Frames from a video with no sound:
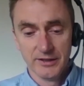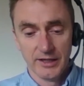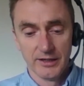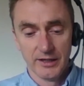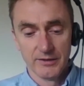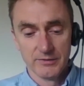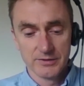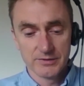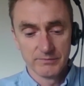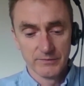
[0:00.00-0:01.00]

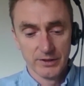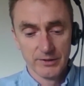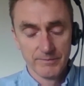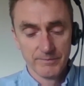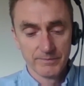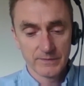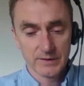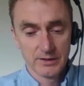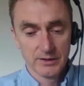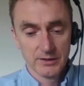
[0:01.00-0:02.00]
And
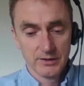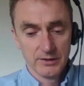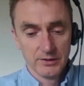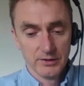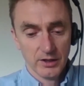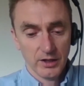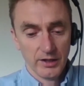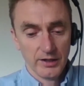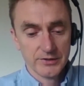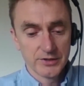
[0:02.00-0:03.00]

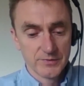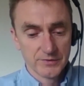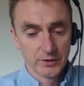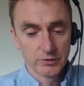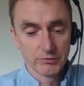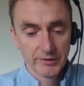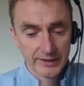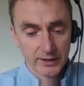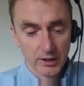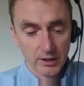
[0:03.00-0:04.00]
in terms of a
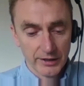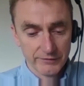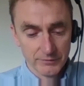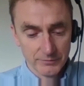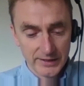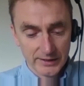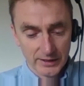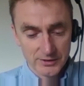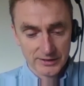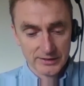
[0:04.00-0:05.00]
career high for me,
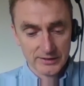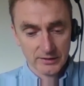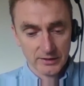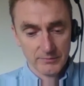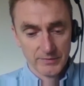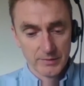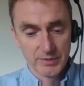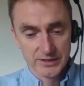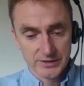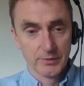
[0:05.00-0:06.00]
actually, they
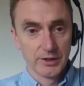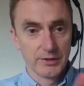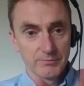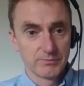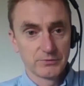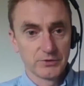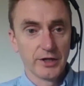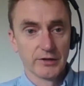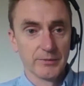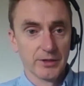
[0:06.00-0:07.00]
picked up my
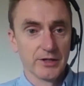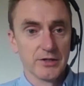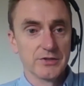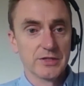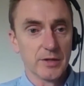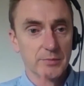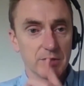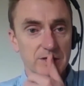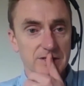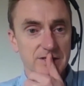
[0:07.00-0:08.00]
diagram that I used in my
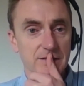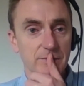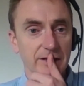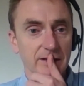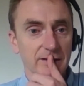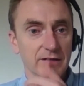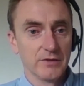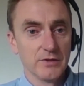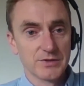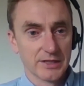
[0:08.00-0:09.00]
book as a summary, and they've
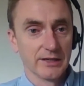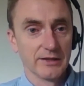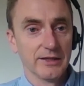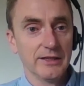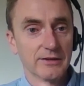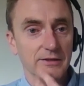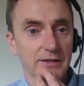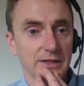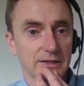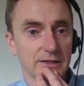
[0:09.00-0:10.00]
used that in
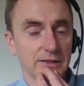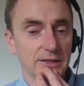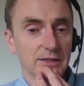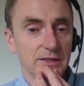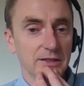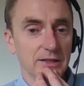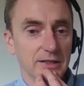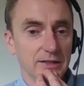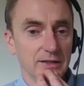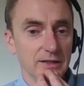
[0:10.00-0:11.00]
the
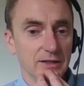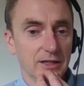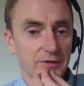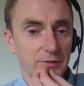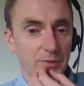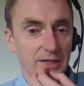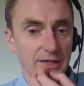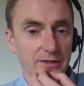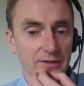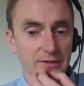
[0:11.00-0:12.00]
London plan.